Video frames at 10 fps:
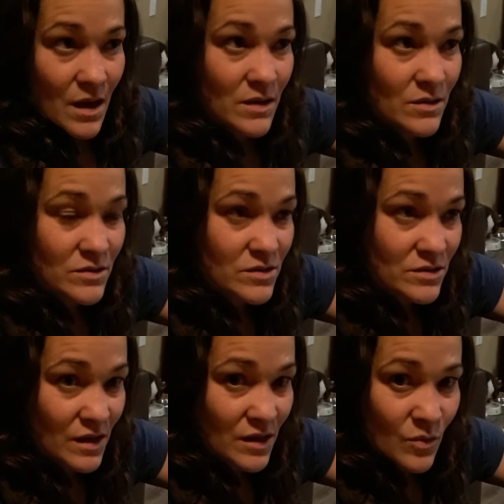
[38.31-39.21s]
and there's
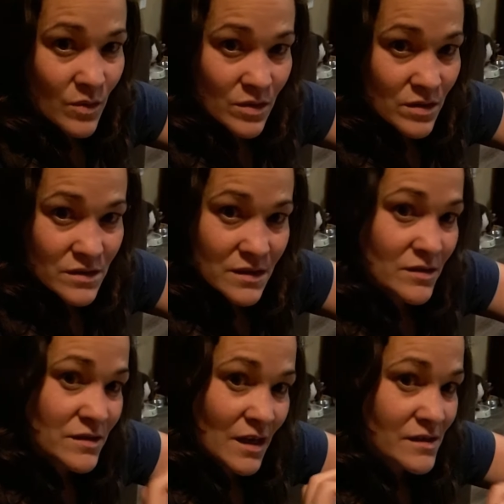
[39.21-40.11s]
like words
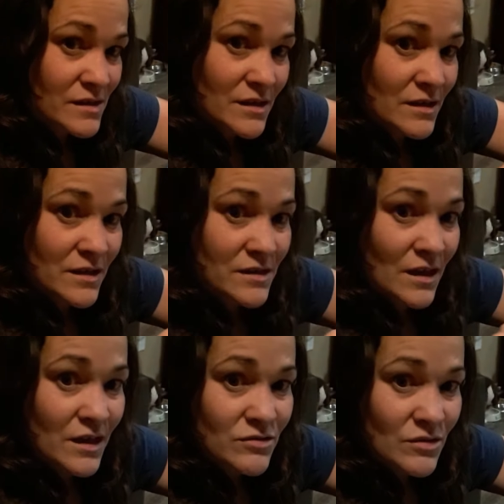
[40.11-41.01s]
there's this this
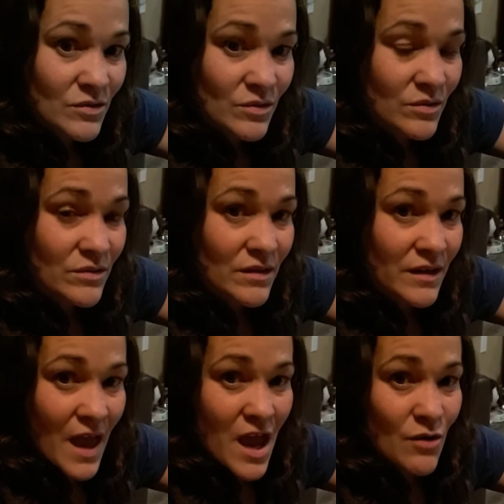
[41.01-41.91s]
electrical
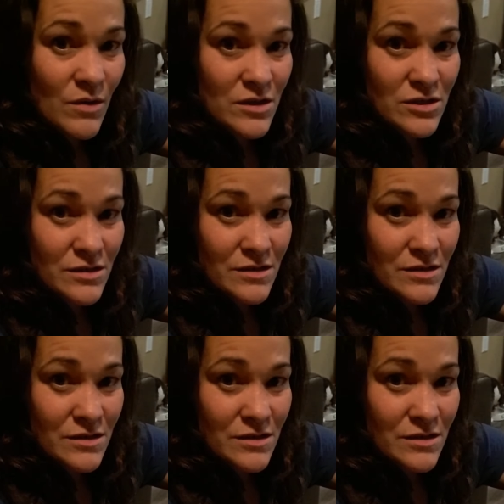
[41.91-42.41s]
language